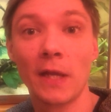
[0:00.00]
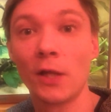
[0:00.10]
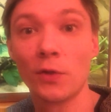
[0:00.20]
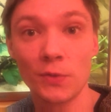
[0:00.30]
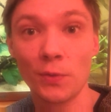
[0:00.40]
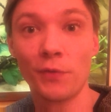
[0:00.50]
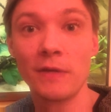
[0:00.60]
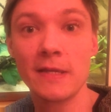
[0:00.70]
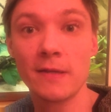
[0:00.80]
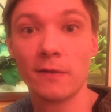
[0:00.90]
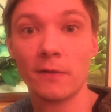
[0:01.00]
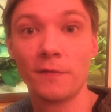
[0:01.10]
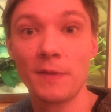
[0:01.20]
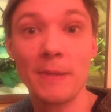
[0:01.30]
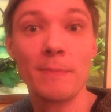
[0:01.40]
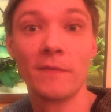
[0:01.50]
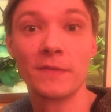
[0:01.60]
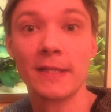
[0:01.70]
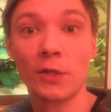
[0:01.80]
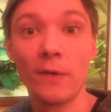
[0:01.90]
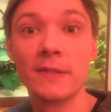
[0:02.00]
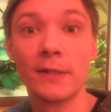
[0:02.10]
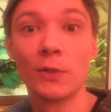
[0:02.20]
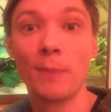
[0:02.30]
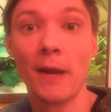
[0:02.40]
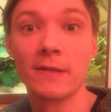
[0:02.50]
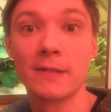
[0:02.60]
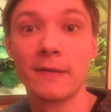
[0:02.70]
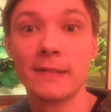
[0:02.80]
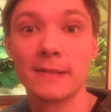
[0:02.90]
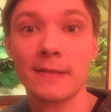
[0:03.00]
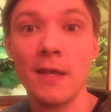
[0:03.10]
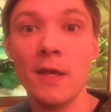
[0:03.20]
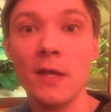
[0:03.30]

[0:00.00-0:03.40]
and I lost all 3 of the pea puffers that got internal parasites.